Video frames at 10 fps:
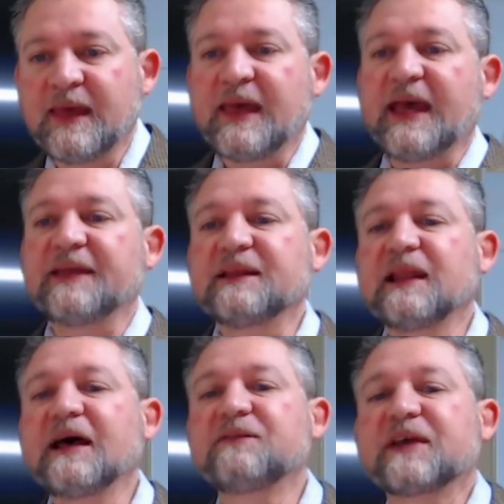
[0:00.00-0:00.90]
And the
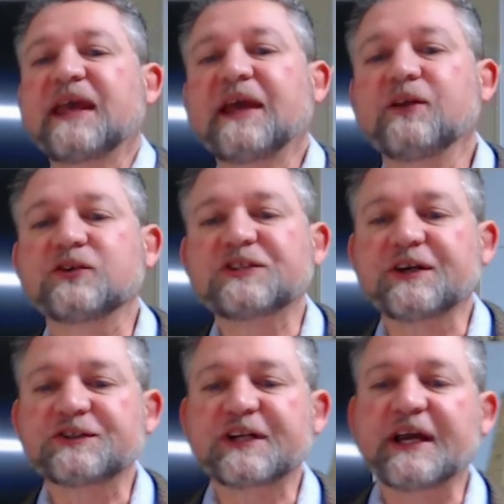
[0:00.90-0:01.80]
light of a candle shall
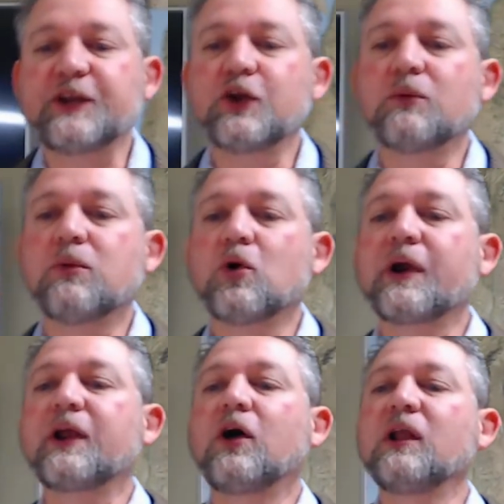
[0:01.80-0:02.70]
shine no more
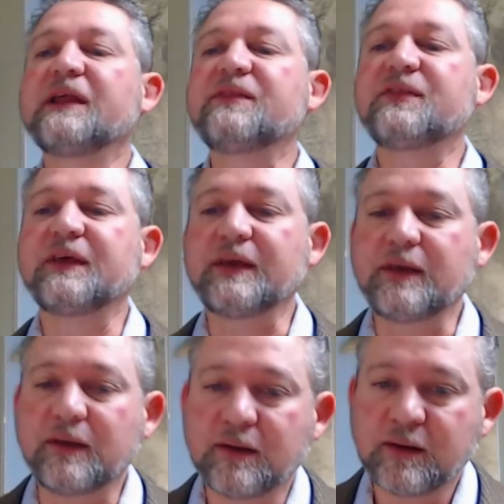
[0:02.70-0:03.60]
at all in
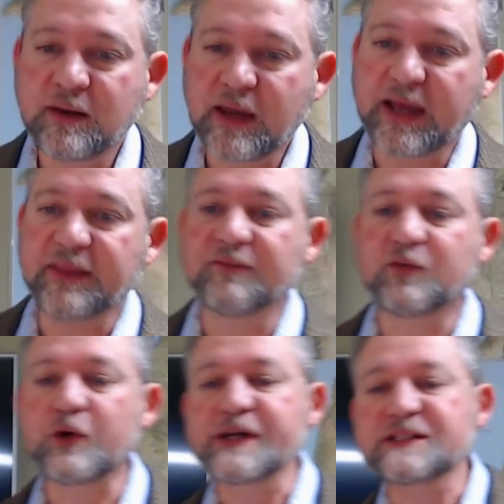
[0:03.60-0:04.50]
thee, and the
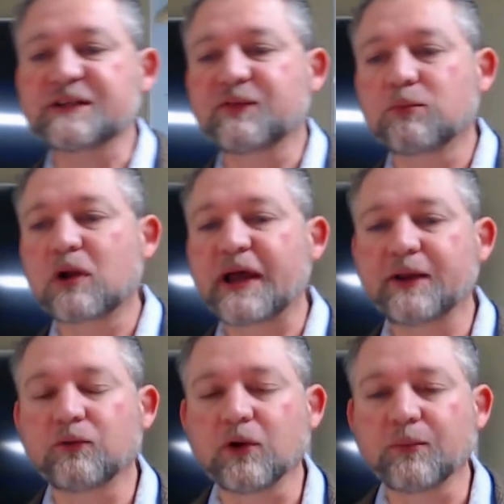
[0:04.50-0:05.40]
voice of the
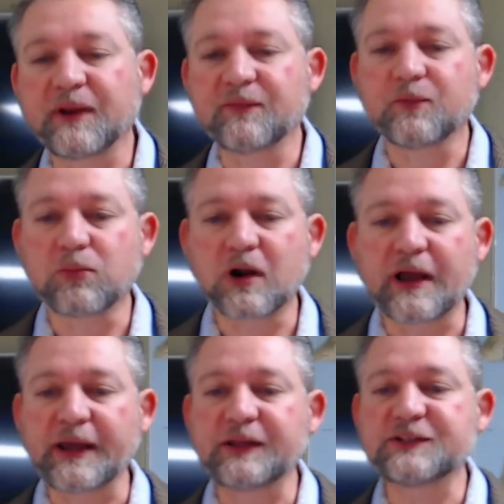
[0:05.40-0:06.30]
bridegroom and of the
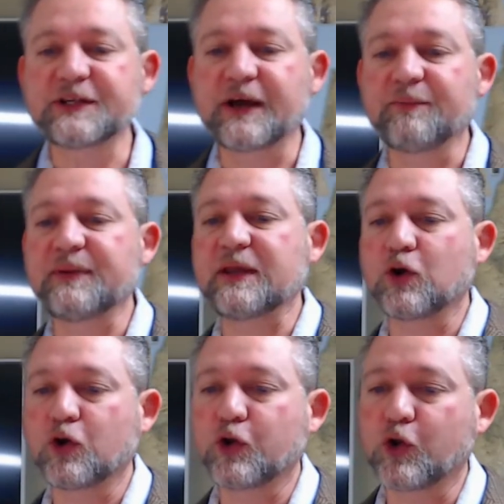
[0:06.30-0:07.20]
bride shall be
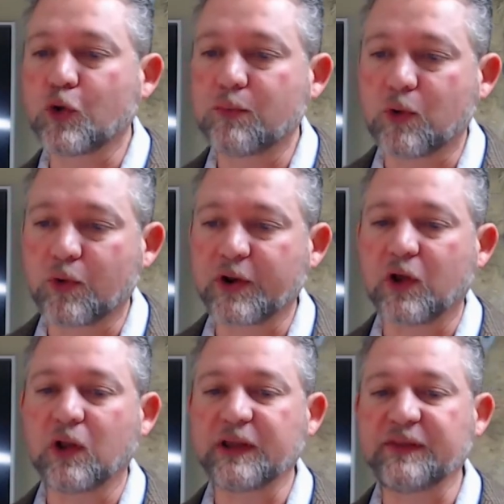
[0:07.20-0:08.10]
heard no more at
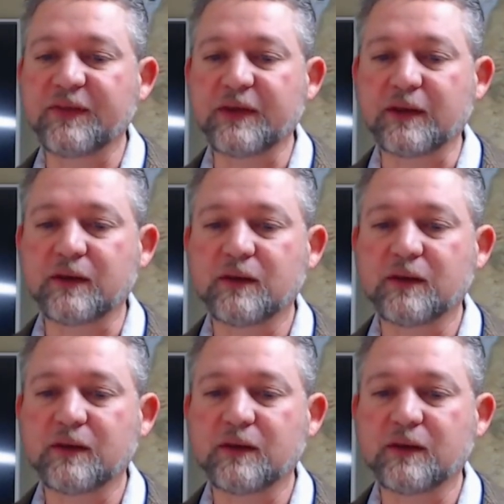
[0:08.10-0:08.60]
all in thee.